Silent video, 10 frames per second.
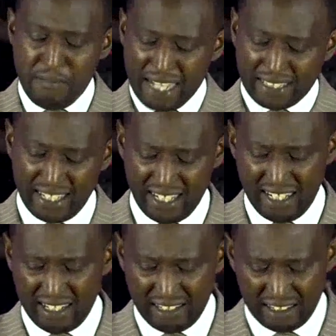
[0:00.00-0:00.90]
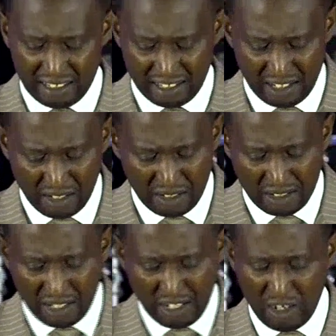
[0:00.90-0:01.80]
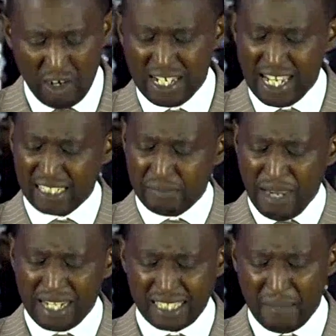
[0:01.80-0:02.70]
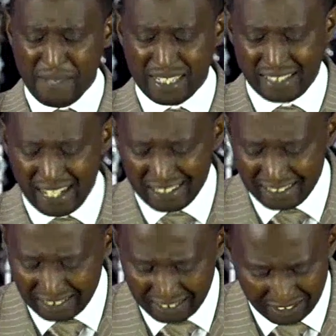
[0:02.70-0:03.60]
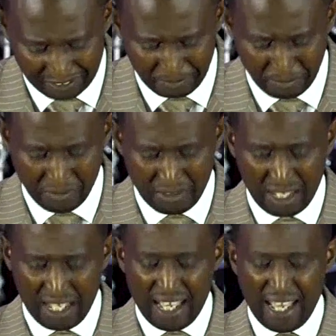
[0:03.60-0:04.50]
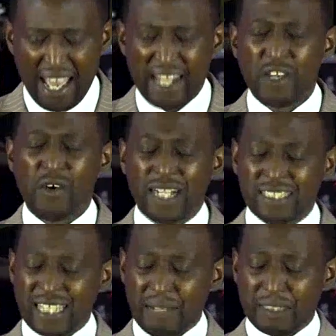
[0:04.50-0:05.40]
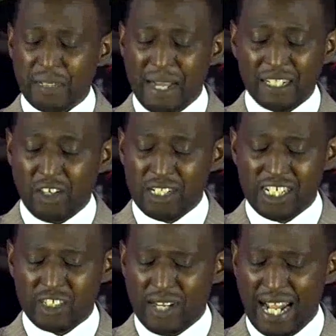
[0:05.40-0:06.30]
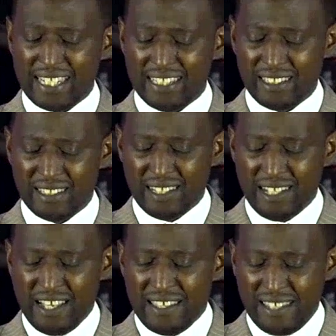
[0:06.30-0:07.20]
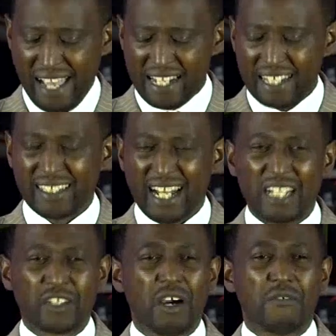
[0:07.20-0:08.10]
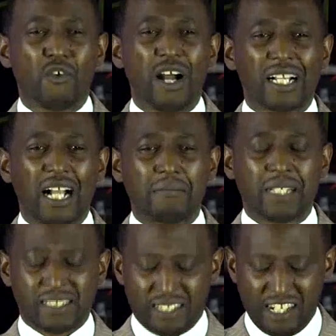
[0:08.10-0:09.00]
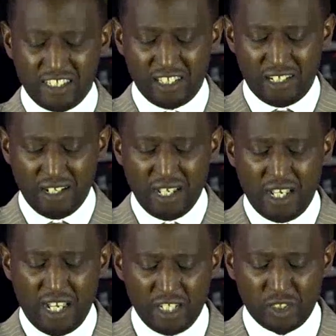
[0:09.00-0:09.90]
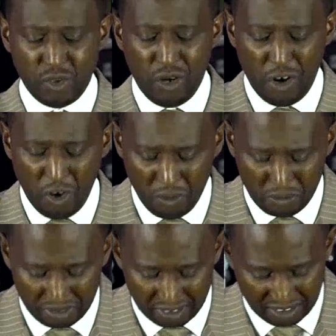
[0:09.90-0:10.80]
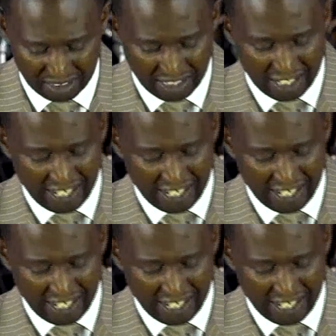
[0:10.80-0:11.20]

messing or he has made some mistakes and you accept him unconditionally, then it's like you have welcomed a stranger into our homes.